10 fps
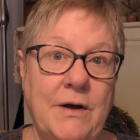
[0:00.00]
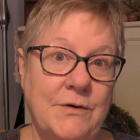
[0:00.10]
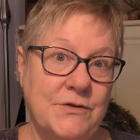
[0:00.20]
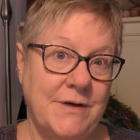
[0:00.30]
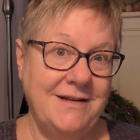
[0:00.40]

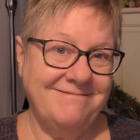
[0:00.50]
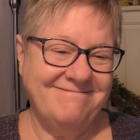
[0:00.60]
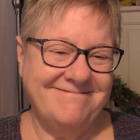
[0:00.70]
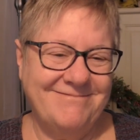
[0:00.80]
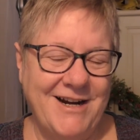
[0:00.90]
poetry
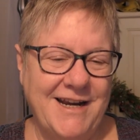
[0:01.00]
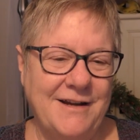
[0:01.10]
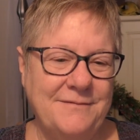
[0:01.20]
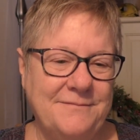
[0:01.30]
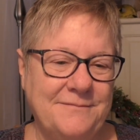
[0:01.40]

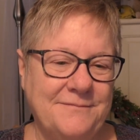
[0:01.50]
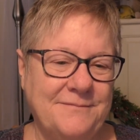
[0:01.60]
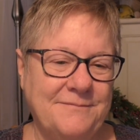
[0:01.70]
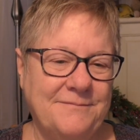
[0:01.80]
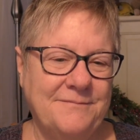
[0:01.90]
writing,
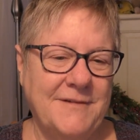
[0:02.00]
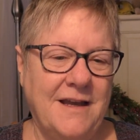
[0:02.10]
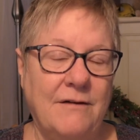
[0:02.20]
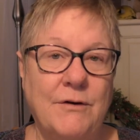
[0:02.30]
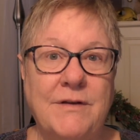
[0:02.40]

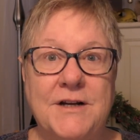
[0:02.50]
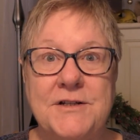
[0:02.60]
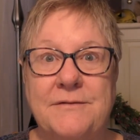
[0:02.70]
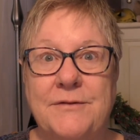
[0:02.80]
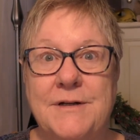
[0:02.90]
a
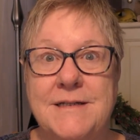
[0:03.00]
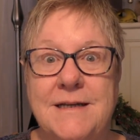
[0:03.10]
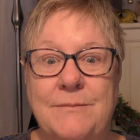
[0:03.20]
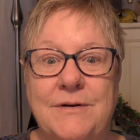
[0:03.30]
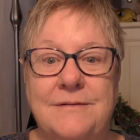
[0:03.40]
reflection for
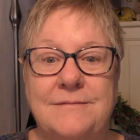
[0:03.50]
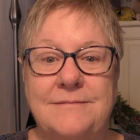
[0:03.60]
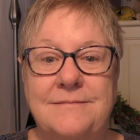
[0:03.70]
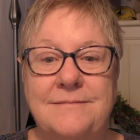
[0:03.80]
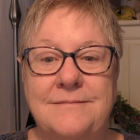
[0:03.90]
December
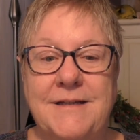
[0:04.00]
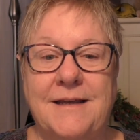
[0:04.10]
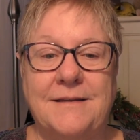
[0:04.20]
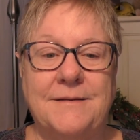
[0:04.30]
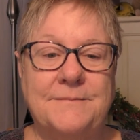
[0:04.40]

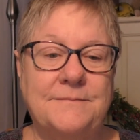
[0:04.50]
10th.